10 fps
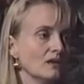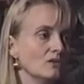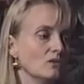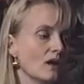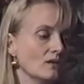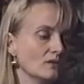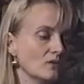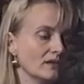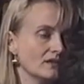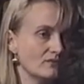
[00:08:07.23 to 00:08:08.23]
you not only
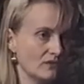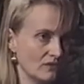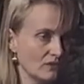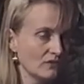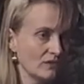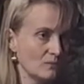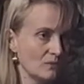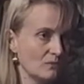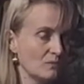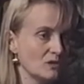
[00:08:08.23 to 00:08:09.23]
look at the physical
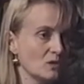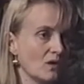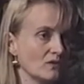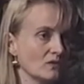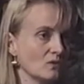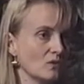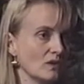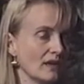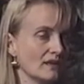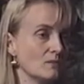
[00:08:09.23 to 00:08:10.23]
symptoms, but you also
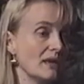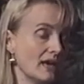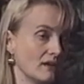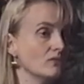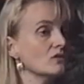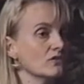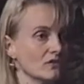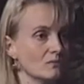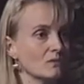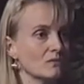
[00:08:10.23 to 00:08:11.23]
look at the behavioral
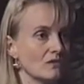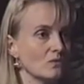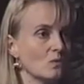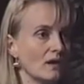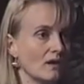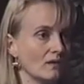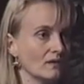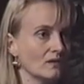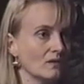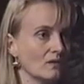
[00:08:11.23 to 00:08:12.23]
symptoms as well.
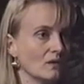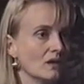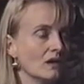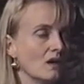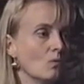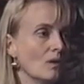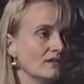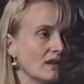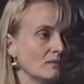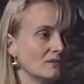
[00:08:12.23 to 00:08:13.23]
What
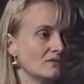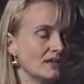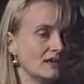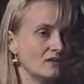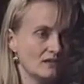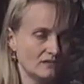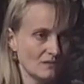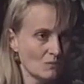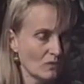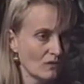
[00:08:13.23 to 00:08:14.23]
times of day do they
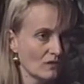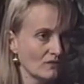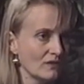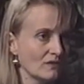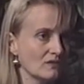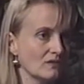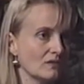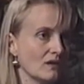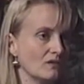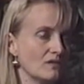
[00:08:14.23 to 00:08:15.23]
seem more nervous?
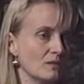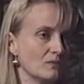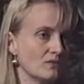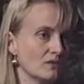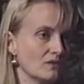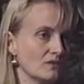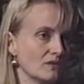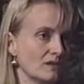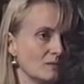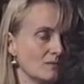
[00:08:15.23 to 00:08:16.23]
Do they prefer to
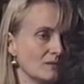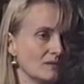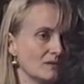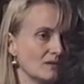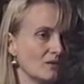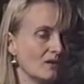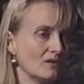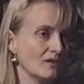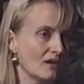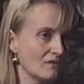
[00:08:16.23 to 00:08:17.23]
sleep, under
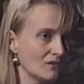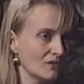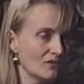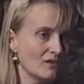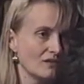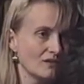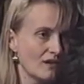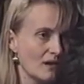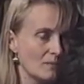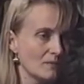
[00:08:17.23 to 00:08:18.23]
the covers or on
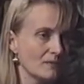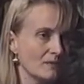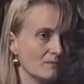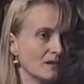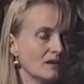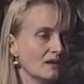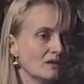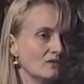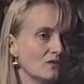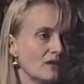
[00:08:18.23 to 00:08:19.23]
top?
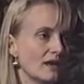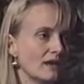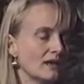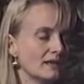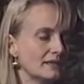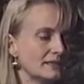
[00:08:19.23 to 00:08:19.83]
Do they,